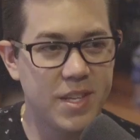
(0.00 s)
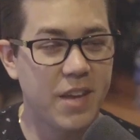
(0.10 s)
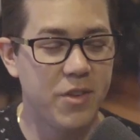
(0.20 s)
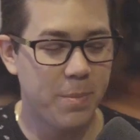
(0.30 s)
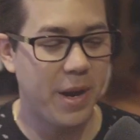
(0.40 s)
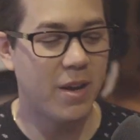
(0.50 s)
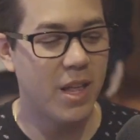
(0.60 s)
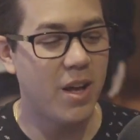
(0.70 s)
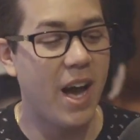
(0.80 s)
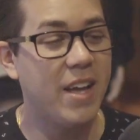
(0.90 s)
give you a
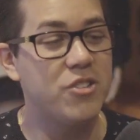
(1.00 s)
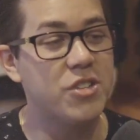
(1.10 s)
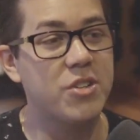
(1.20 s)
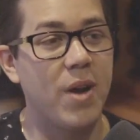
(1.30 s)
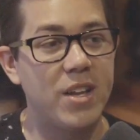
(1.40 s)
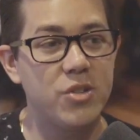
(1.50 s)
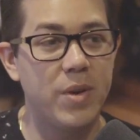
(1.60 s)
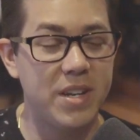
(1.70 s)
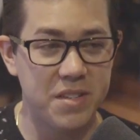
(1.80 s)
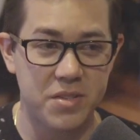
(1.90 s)
parallel, I had just
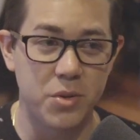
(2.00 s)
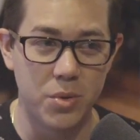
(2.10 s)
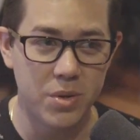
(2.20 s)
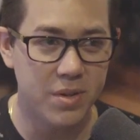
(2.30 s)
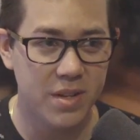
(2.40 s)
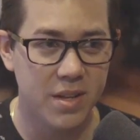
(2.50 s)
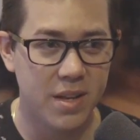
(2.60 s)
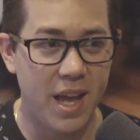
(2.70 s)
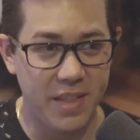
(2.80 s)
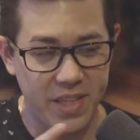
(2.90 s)
graduated school
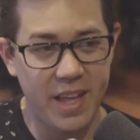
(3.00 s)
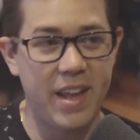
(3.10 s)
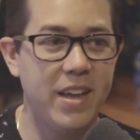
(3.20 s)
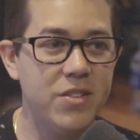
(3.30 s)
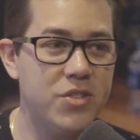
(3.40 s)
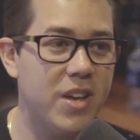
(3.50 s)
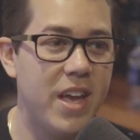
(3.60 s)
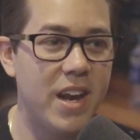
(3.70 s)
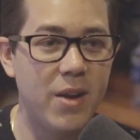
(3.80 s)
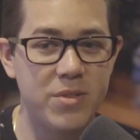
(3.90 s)
at that age,
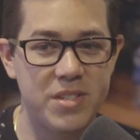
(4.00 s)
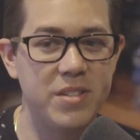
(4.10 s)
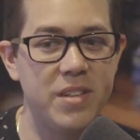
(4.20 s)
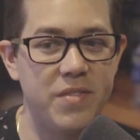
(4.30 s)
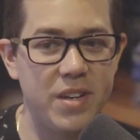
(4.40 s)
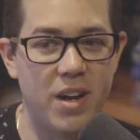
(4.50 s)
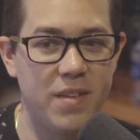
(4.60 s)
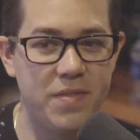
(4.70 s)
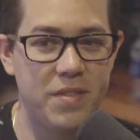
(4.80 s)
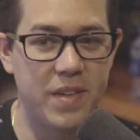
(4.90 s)
and I was still living
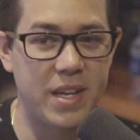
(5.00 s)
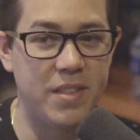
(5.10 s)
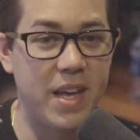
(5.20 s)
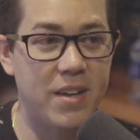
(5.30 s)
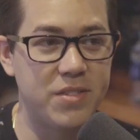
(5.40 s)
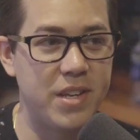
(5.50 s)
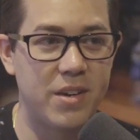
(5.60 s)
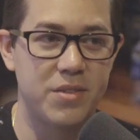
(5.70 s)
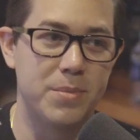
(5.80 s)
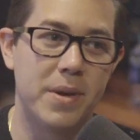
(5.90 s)
off of like
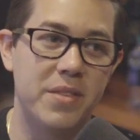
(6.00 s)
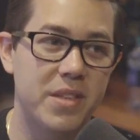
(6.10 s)
$1,000 a month.